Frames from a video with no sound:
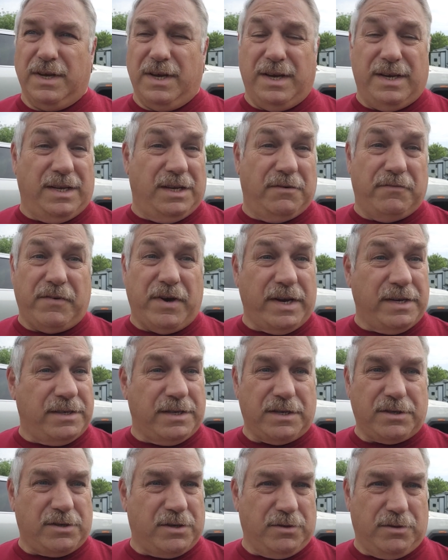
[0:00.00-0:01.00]
And he invites
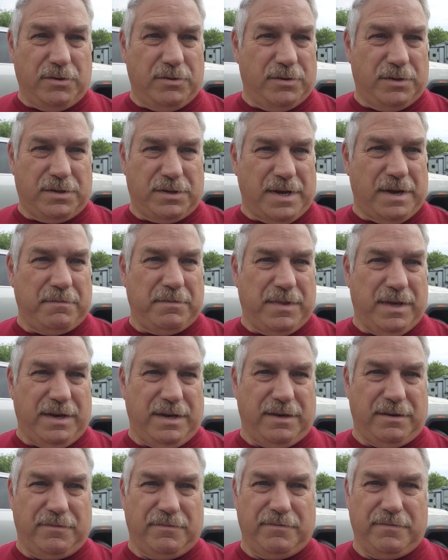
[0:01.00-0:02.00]
us to do the same
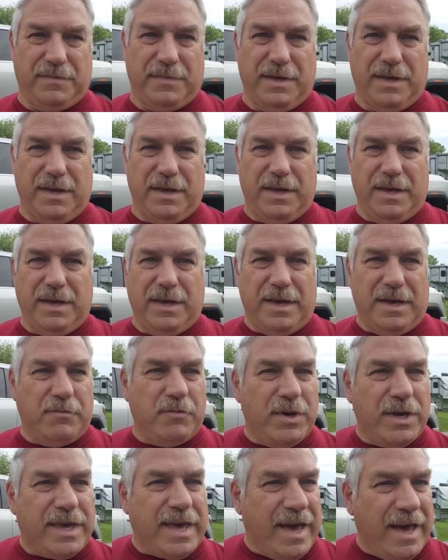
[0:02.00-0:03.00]
thing. And
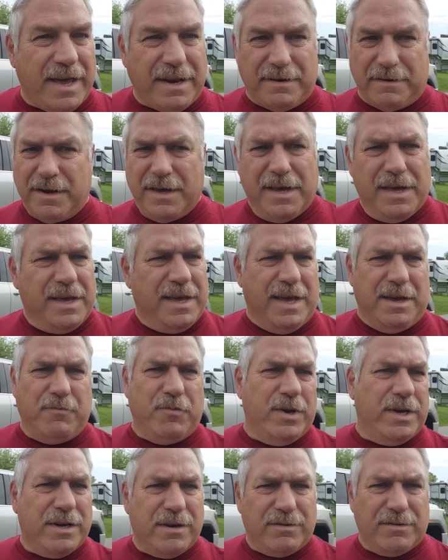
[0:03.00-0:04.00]
we can. And
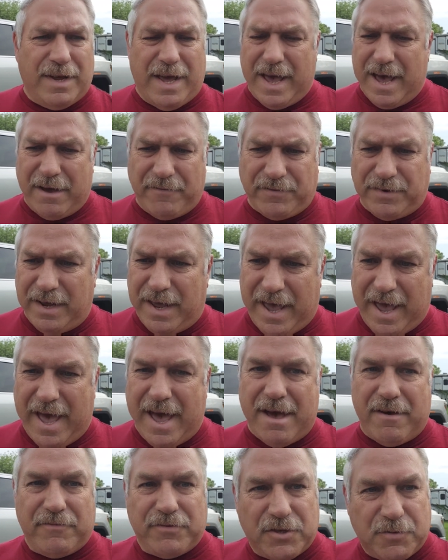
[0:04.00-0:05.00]
we don't have to
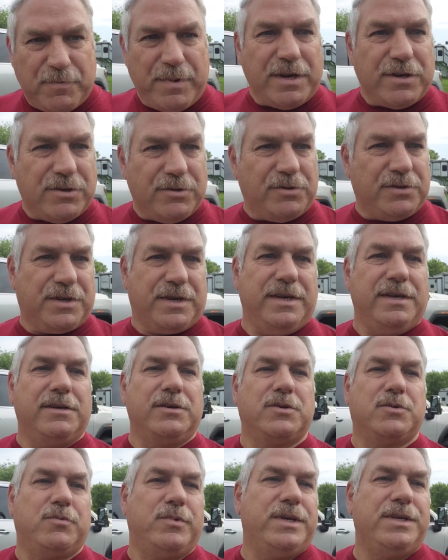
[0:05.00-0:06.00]
have special
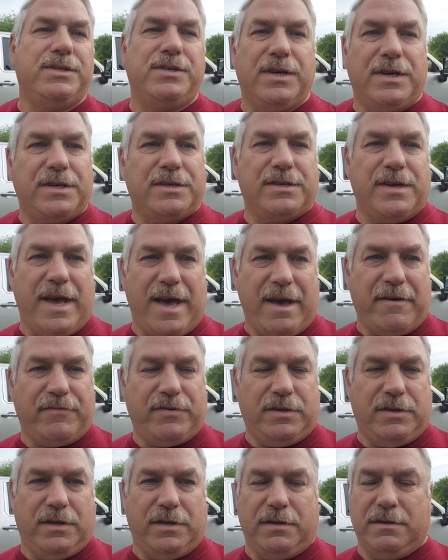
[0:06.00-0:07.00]
skills. We just have
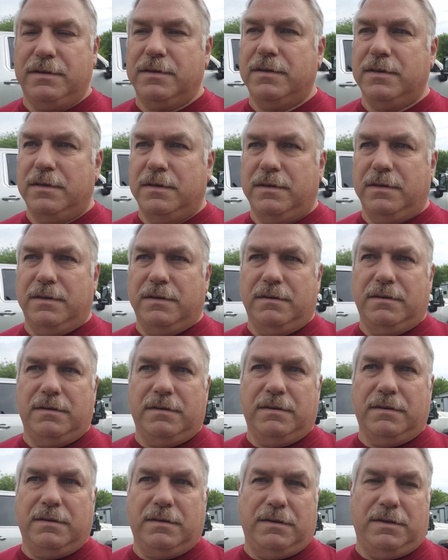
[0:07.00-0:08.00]
to...
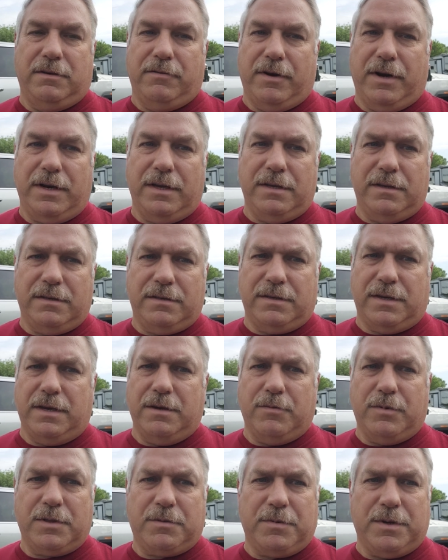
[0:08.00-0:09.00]
You ready? Say
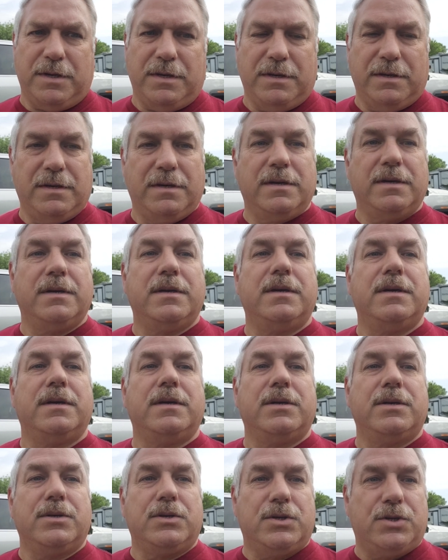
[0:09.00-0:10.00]
it with me.
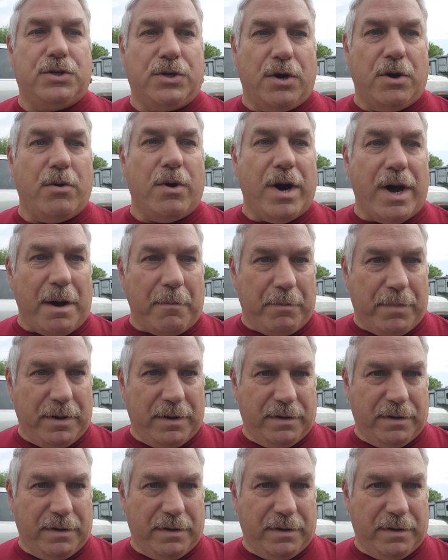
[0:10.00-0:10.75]
Show up.